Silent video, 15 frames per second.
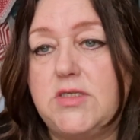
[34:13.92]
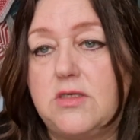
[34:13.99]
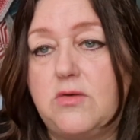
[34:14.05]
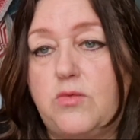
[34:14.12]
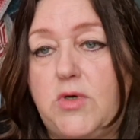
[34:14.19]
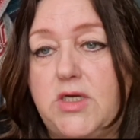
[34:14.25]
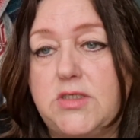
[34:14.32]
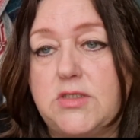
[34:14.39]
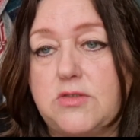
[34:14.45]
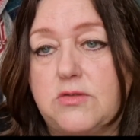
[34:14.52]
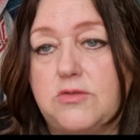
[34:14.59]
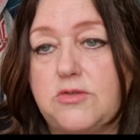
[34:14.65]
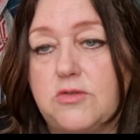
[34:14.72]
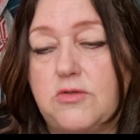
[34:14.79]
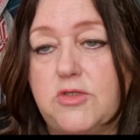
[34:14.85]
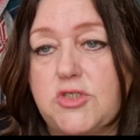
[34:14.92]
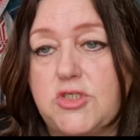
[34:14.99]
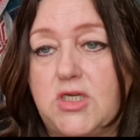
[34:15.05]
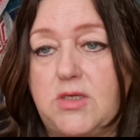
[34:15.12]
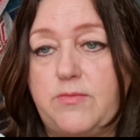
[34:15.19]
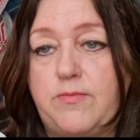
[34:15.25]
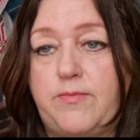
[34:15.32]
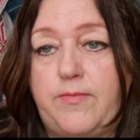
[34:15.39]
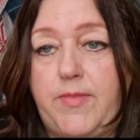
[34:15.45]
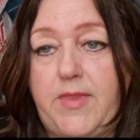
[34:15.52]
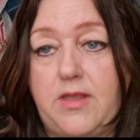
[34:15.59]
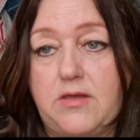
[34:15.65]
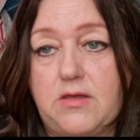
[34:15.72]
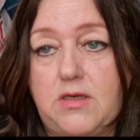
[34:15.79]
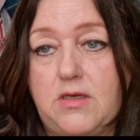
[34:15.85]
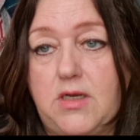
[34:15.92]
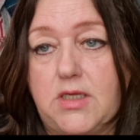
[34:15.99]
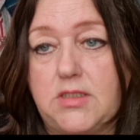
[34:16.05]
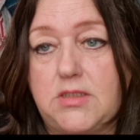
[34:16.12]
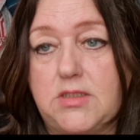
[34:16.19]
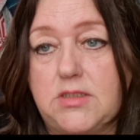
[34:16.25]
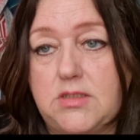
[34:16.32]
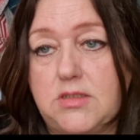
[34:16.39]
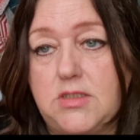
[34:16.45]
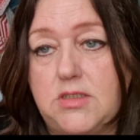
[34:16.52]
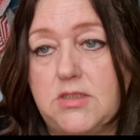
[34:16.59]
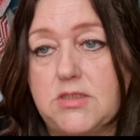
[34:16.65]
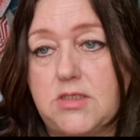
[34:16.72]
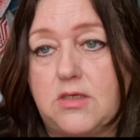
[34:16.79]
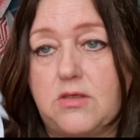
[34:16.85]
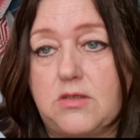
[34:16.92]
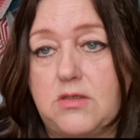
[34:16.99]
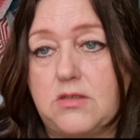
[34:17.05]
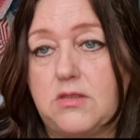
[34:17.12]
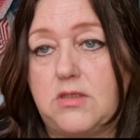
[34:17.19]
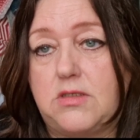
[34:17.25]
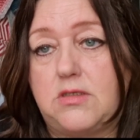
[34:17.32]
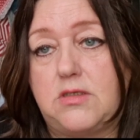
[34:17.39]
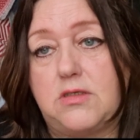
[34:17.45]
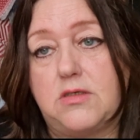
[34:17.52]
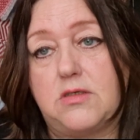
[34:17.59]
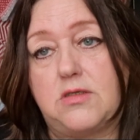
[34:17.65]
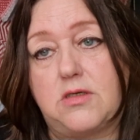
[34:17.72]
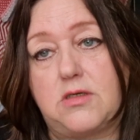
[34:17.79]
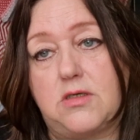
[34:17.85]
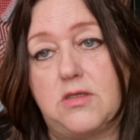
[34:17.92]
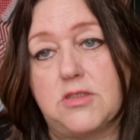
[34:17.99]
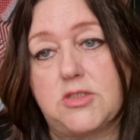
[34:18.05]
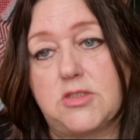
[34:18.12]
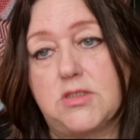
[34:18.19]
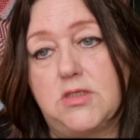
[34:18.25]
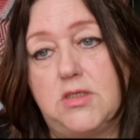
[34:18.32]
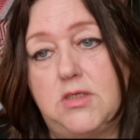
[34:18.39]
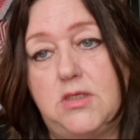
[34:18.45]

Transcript: and the white is also the same, like these are in the other colors.